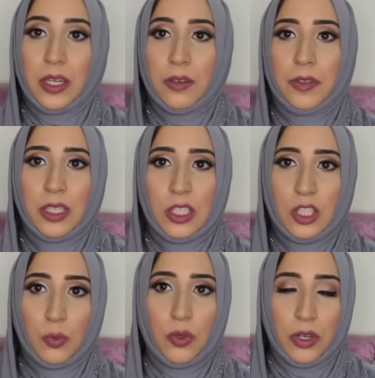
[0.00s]
And it feels
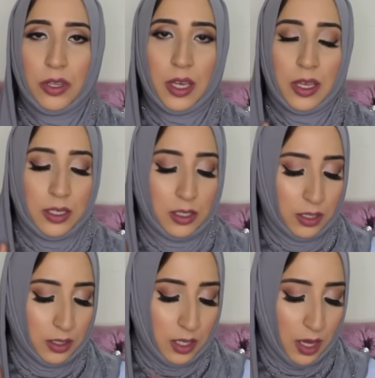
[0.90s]
smoother than
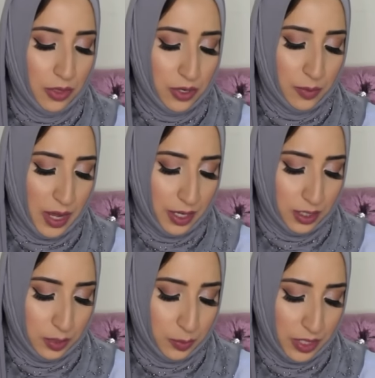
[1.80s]
the other
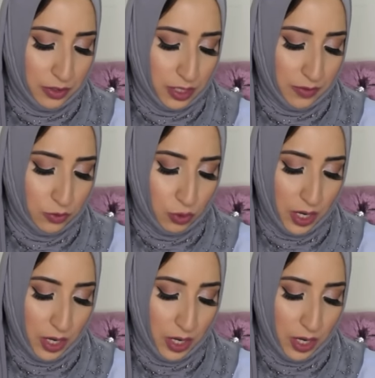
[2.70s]
MAC lip liners I've